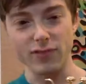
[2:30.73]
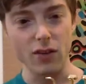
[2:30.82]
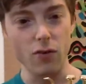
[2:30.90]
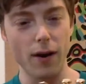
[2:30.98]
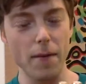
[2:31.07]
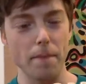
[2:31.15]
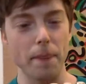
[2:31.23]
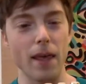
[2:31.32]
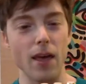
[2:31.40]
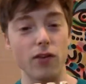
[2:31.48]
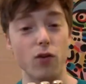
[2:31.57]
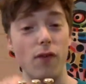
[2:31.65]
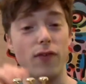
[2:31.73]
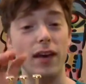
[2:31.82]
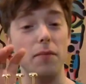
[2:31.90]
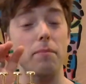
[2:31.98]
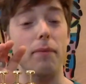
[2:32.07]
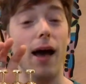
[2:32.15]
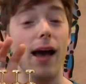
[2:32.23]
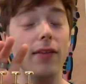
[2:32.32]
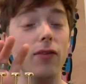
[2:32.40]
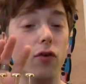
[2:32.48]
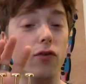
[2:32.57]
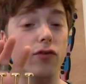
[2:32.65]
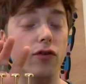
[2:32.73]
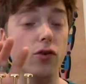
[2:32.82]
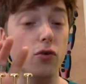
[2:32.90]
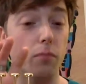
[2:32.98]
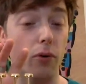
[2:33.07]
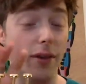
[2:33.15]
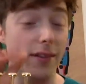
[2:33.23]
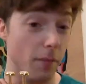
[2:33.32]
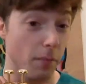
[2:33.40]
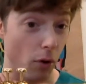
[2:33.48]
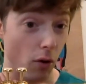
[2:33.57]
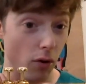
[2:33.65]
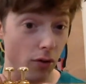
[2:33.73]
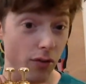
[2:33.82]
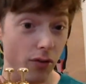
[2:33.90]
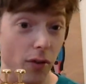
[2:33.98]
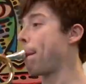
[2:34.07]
Right? So if I combine those two principles,